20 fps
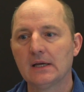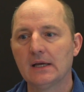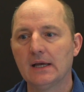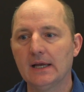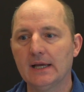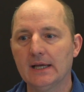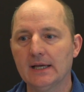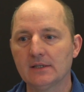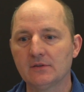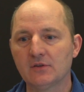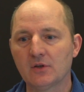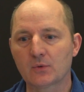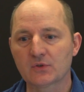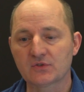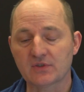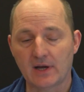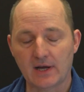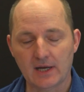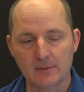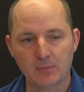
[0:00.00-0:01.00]
And there was
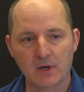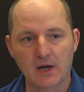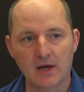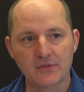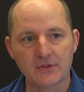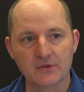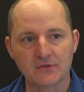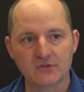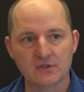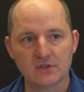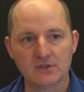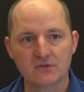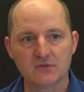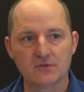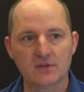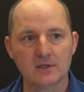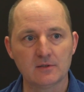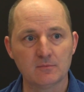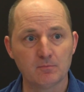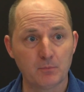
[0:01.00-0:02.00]
a hypothesis
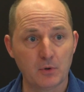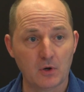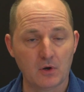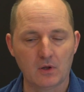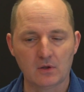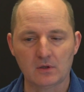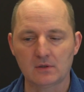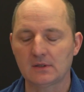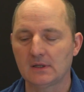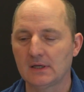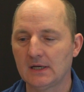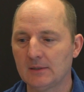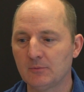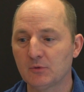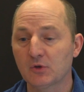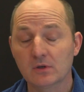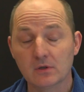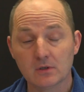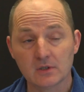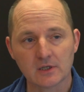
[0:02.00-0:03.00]
that Paul
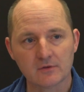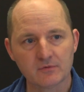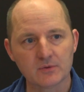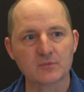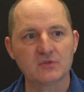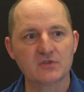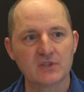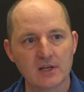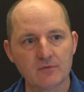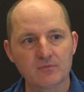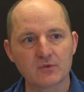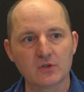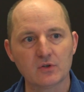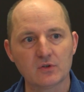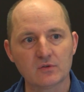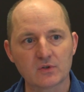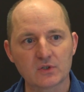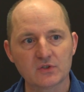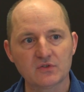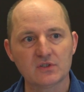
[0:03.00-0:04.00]
Ehrlich from Stanford
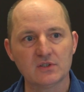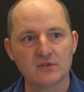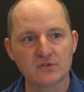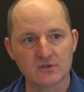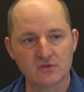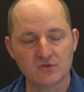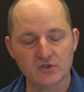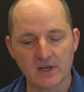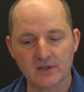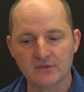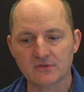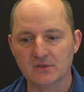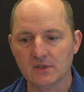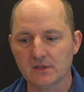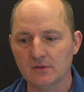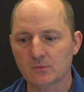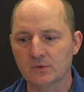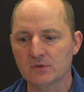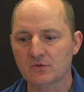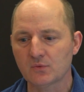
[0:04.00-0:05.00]
University
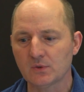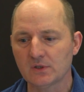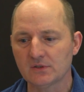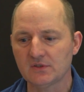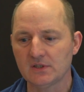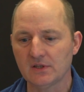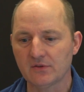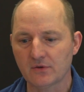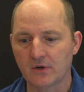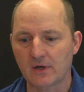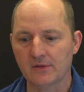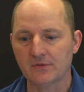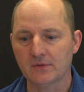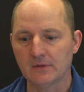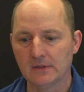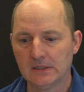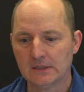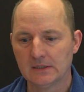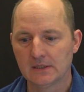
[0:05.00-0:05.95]
suggested, which was he thought